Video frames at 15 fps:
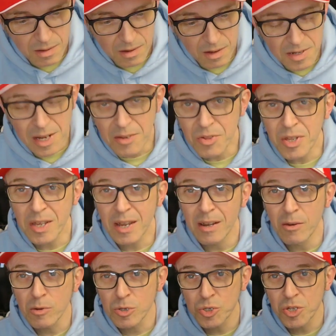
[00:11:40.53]
I don't think it
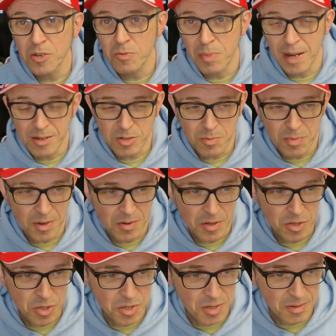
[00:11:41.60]
looks too bad, to be
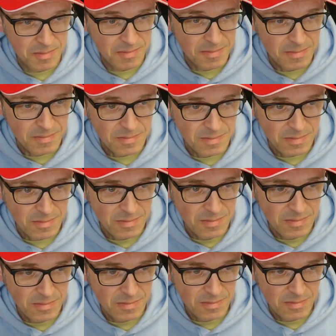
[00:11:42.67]
honest,
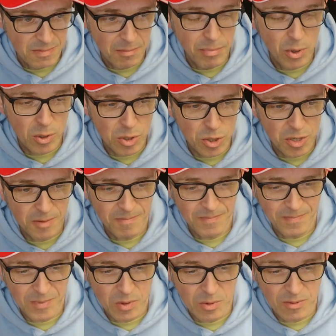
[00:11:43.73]
but
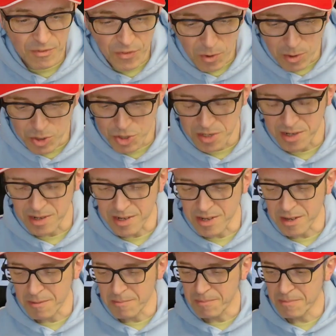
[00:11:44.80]

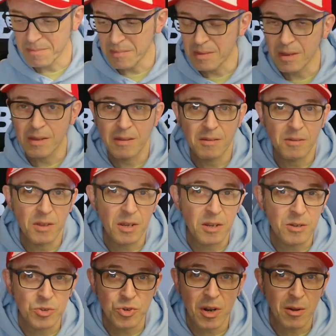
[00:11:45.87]
unfortunately the
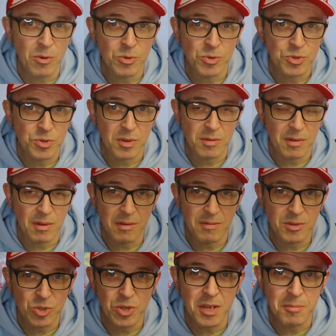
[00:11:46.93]
controls
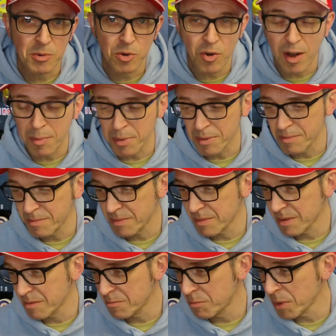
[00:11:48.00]
seem crap
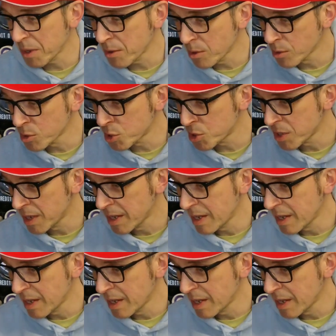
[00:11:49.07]
because